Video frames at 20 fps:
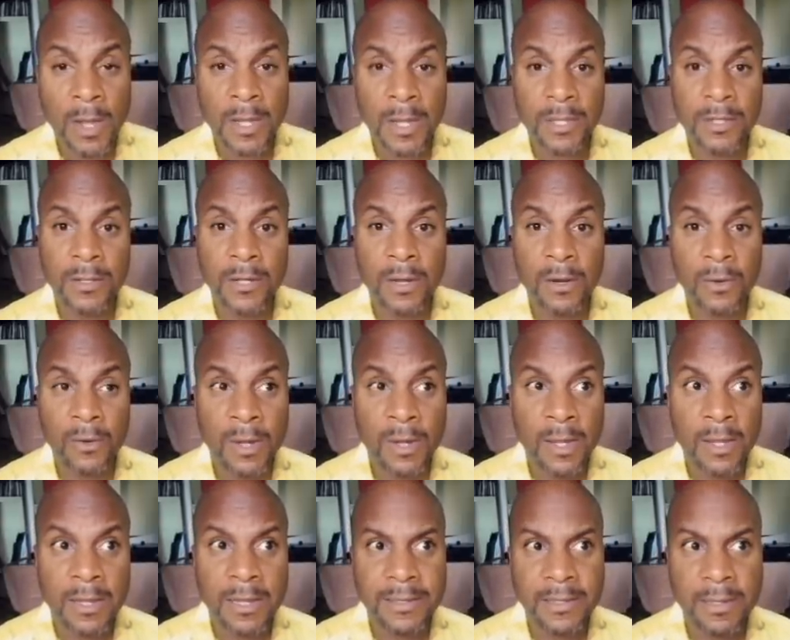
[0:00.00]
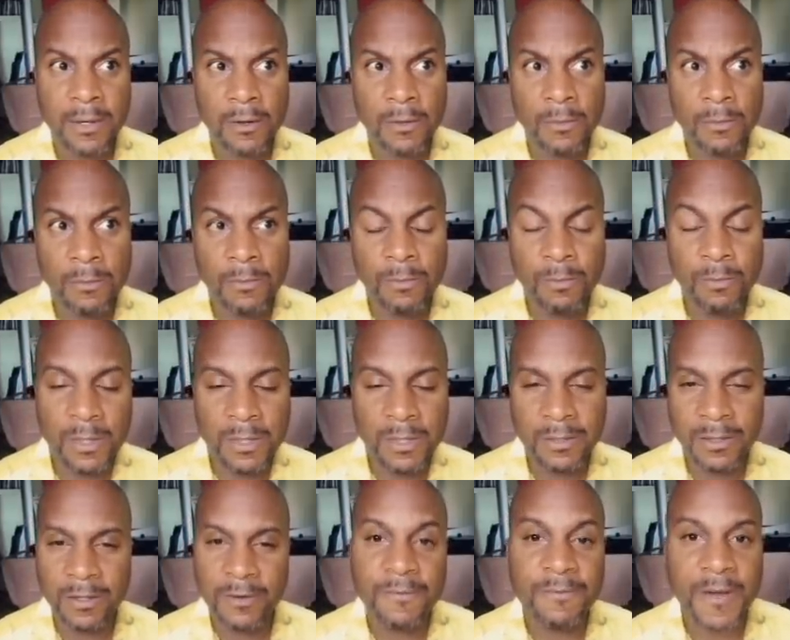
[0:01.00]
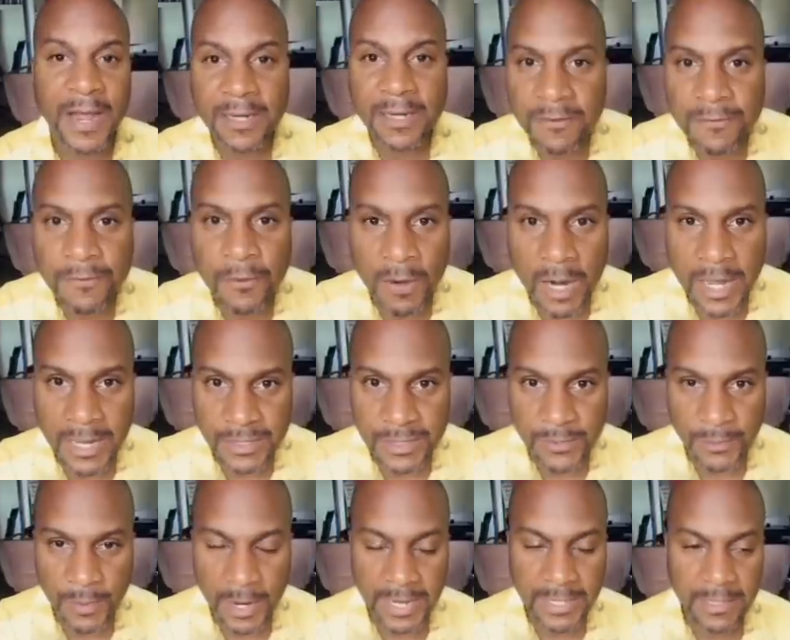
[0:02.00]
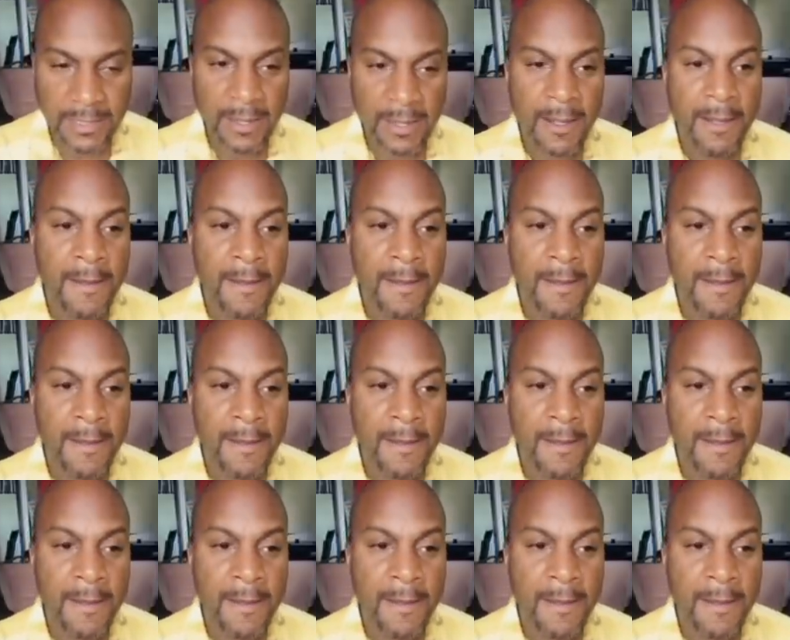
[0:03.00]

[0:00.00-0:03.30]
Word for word: you know, you know, you know, fighting for us, right?